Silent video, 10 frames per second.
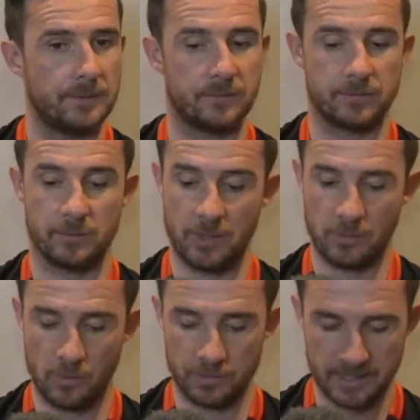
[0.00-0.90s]
I've
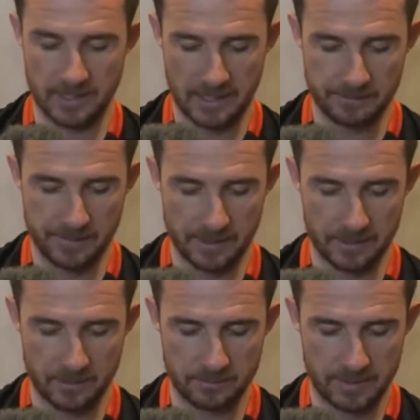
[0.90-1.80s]
watched the game back
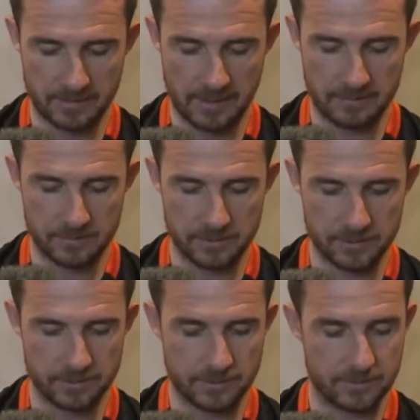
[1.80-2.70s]
a number of
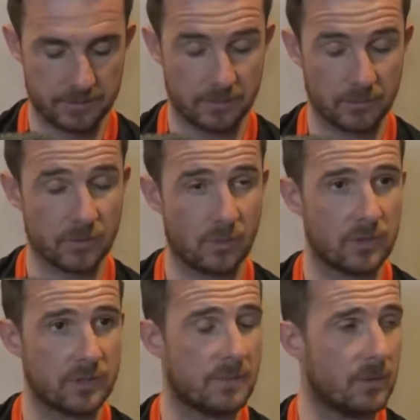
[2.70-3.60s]
times and also
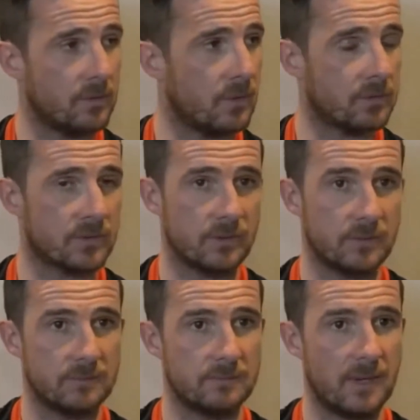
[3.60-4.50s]
watched Millwall, so
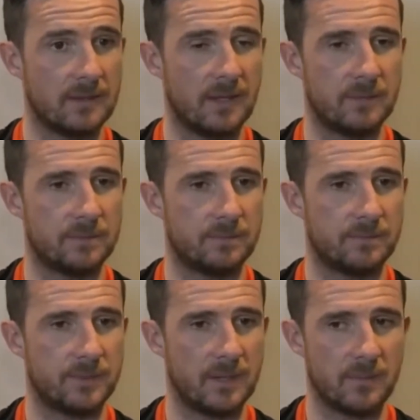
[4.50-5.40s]
my day was
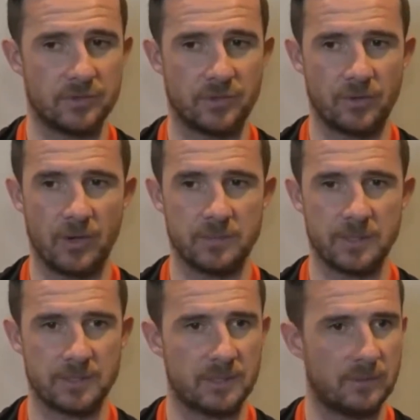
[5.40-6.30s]
pretty much took up
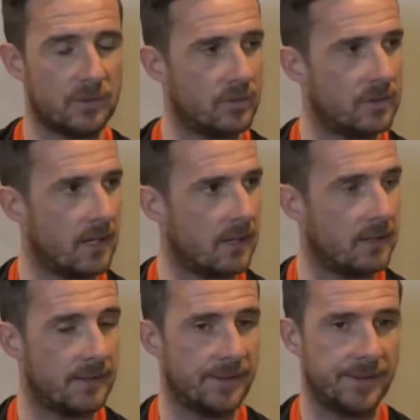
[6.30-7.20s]
yesterday with doing that.
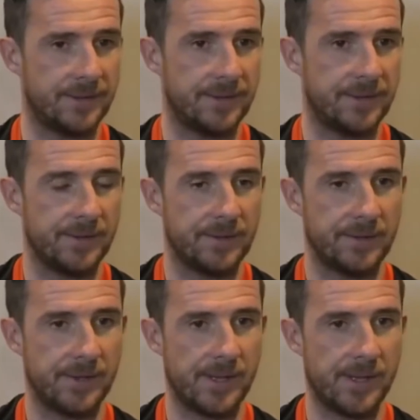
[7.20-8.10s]

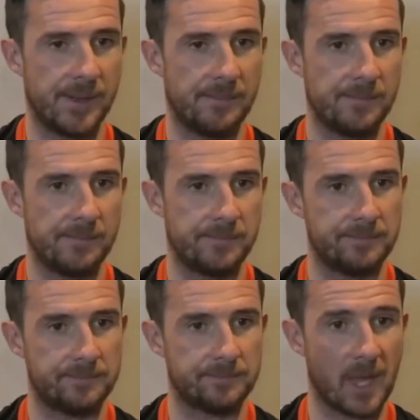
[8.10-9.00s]
And
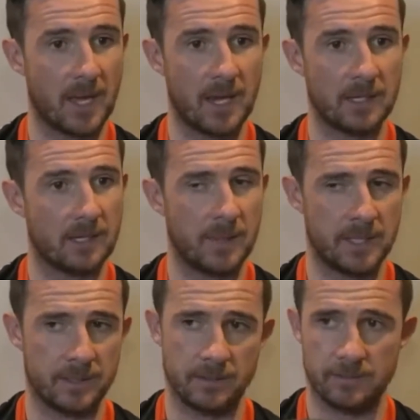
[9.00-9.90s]
then come
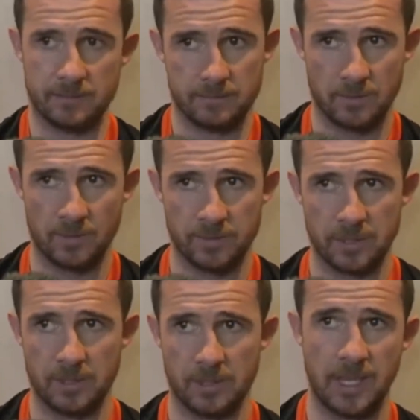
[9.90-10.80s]
in,
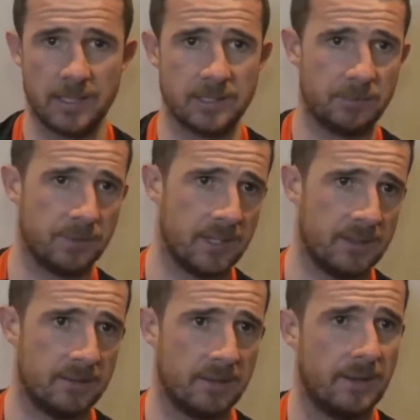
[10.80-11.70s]
obviously the guys that
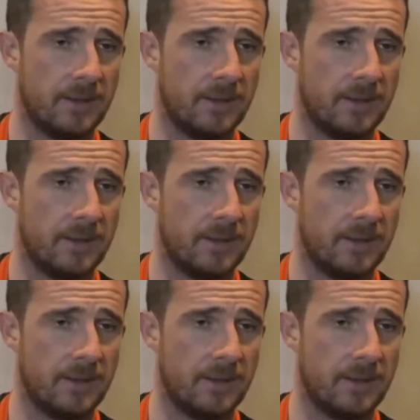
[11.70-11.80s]
played,